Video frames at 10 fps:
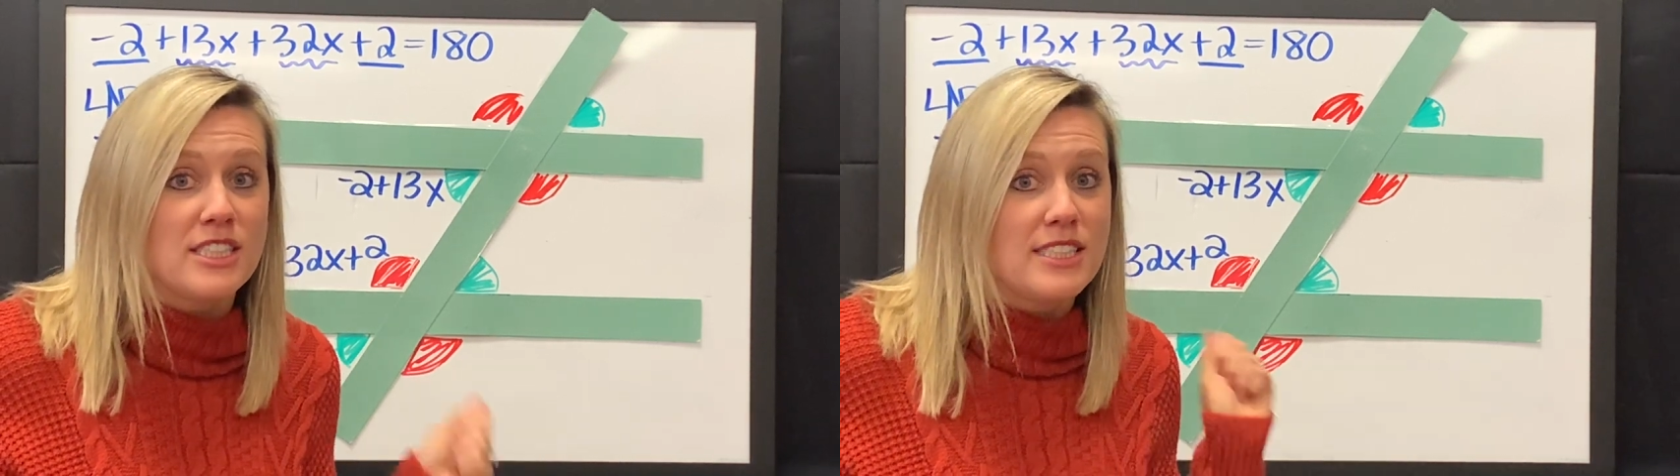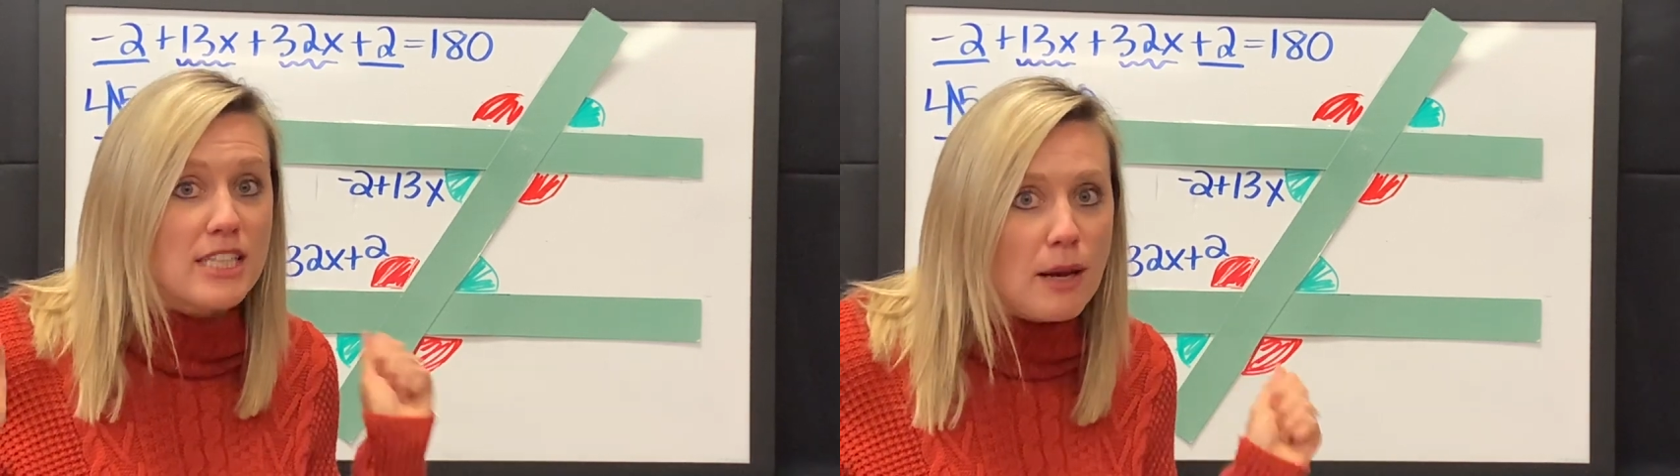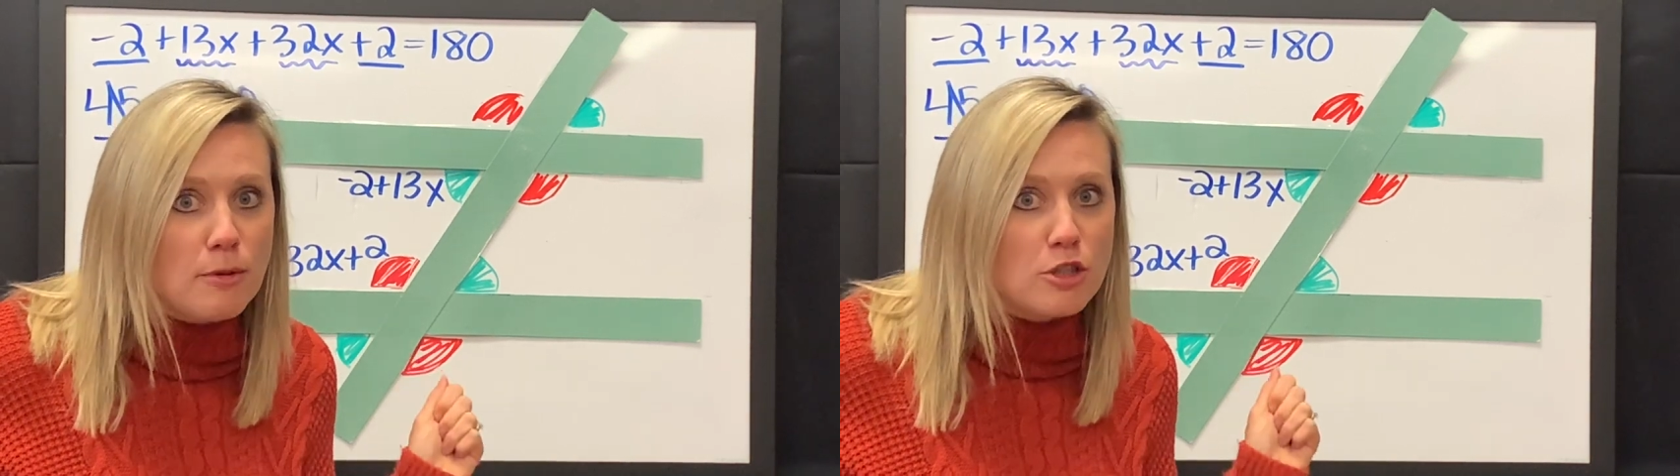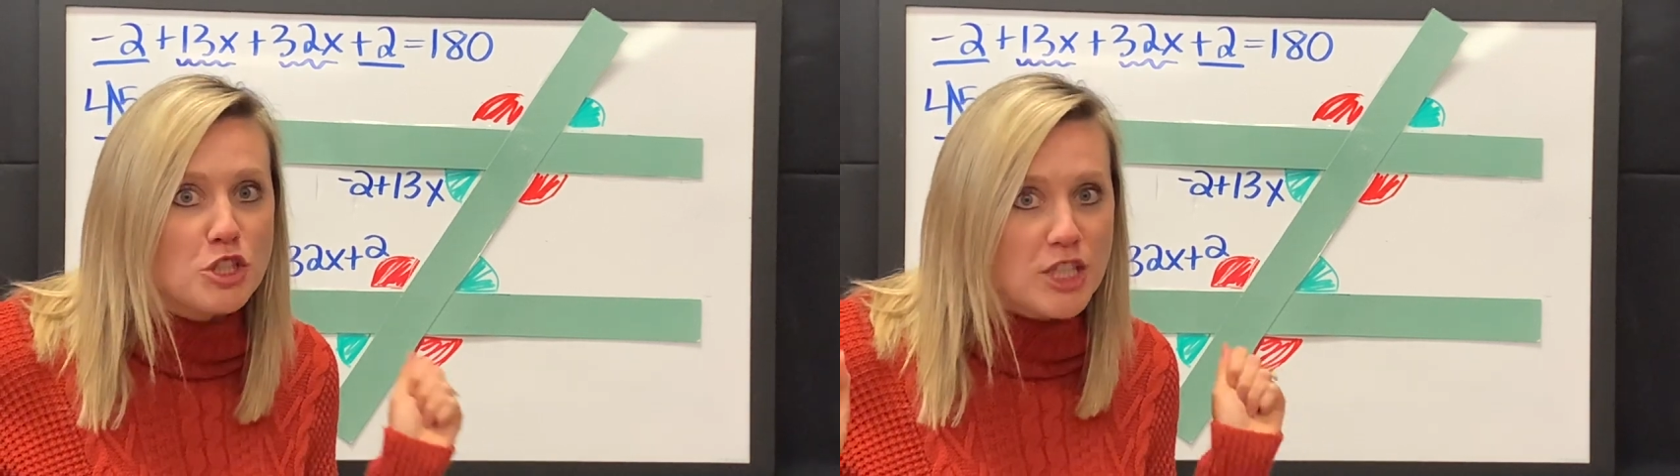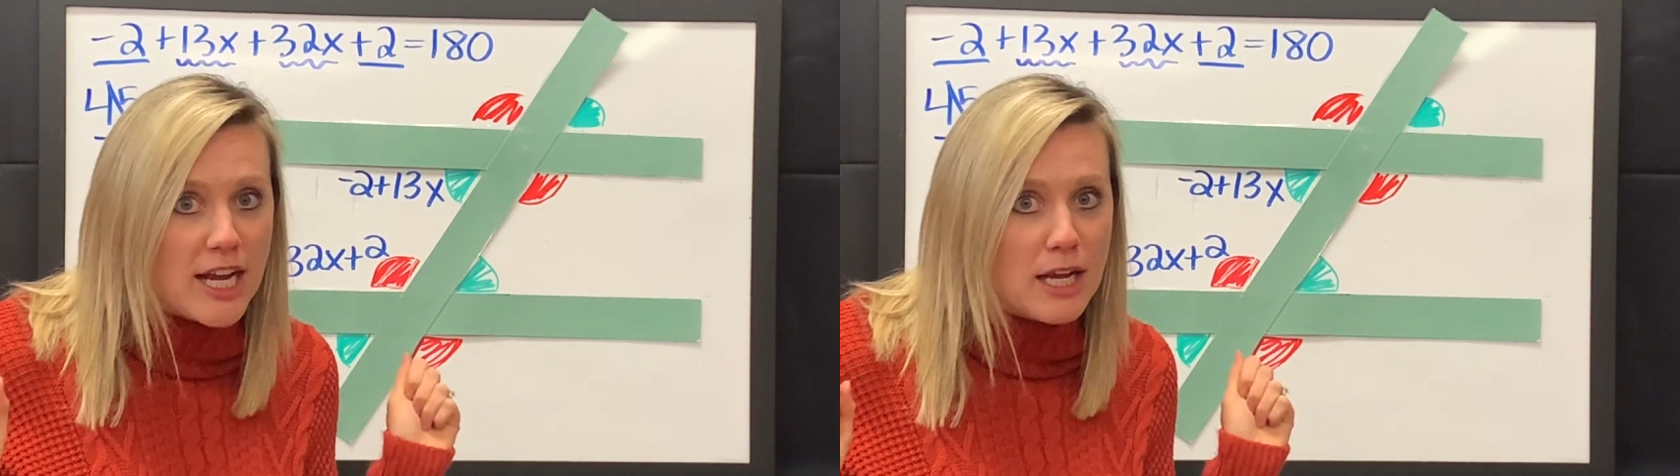double
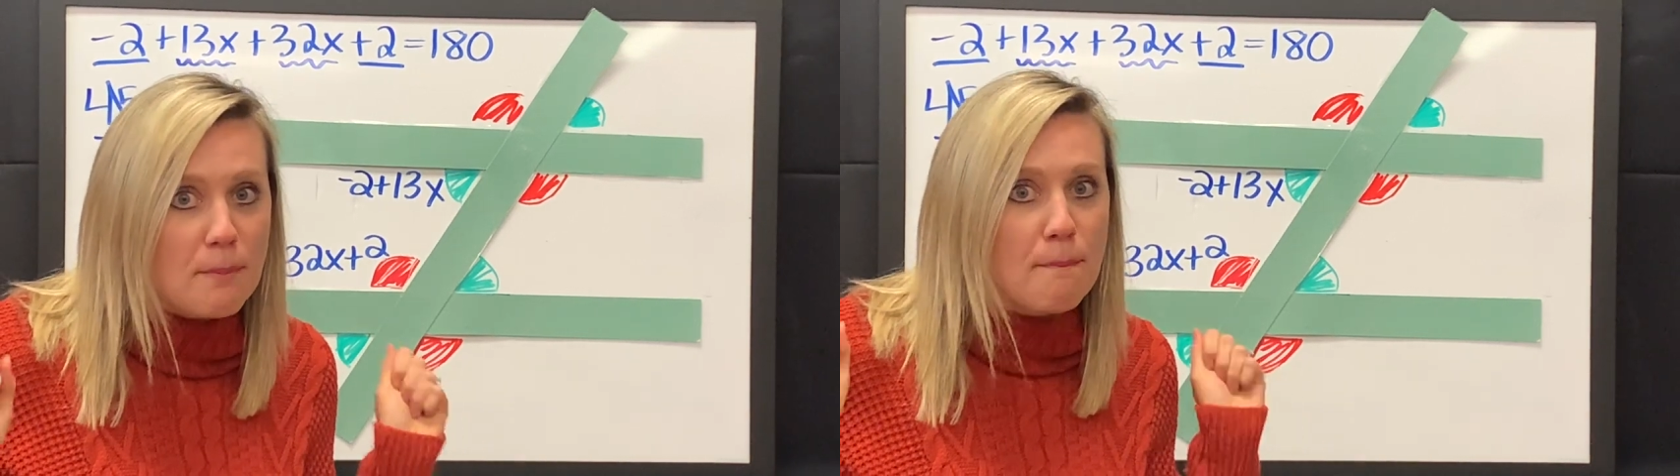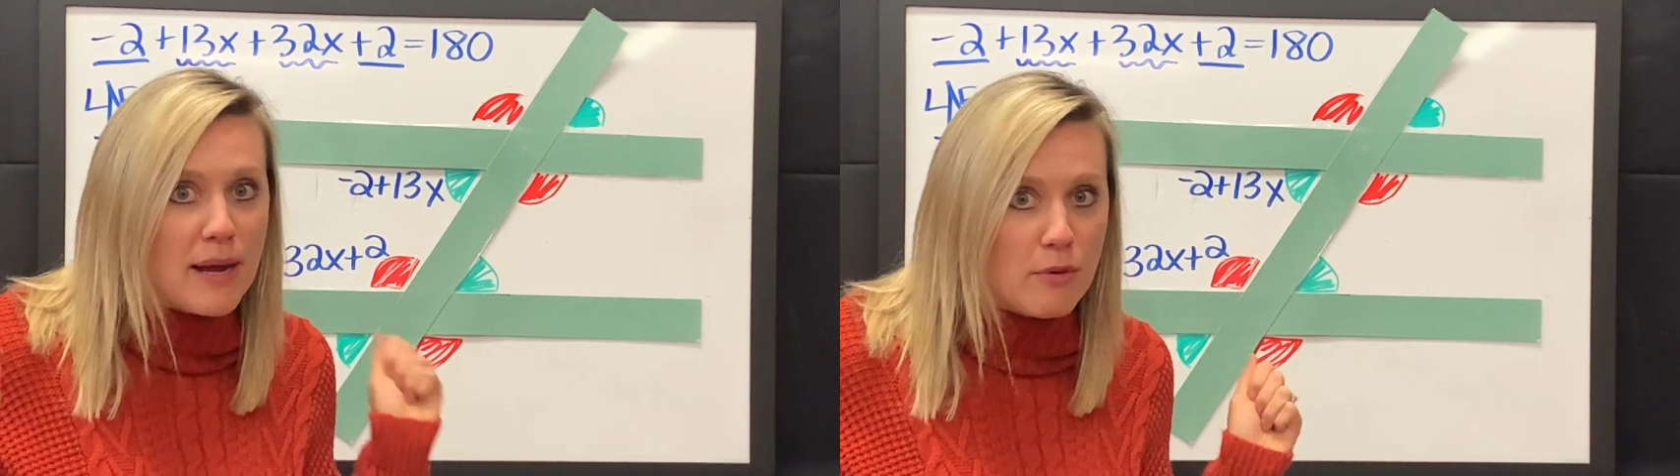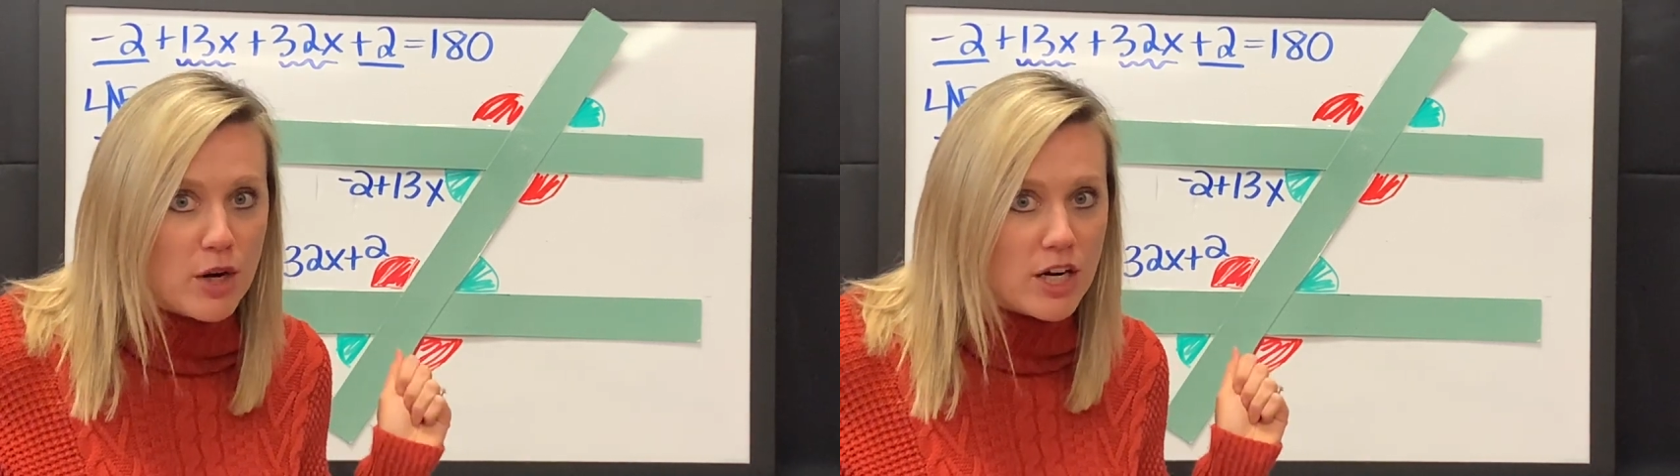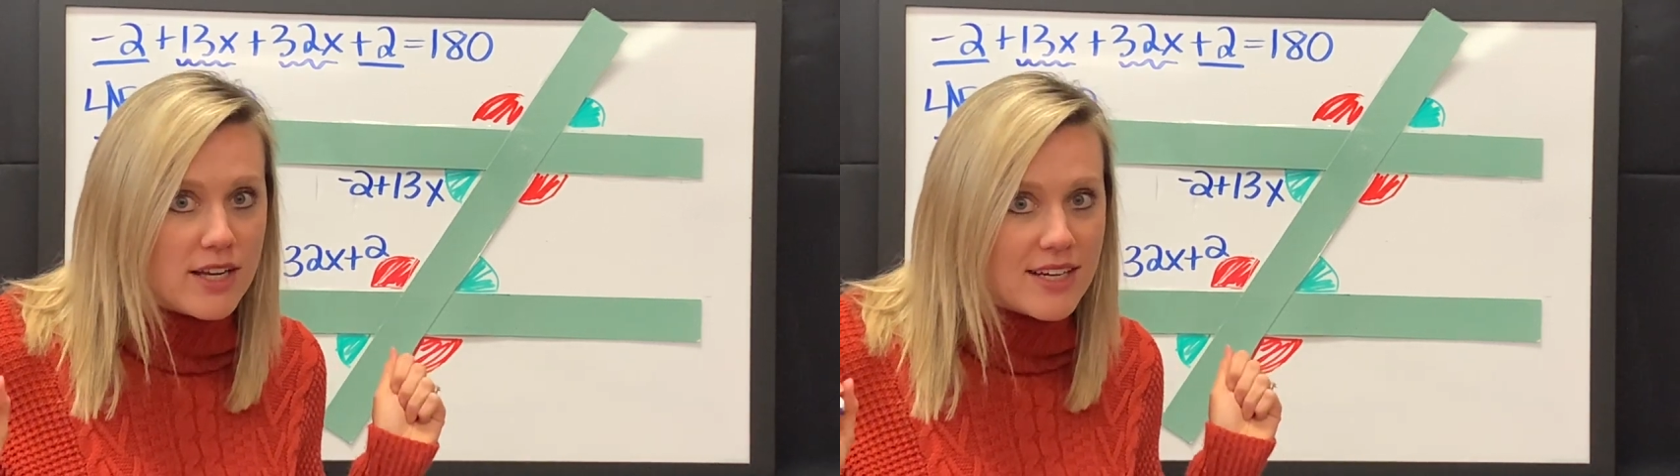check my work.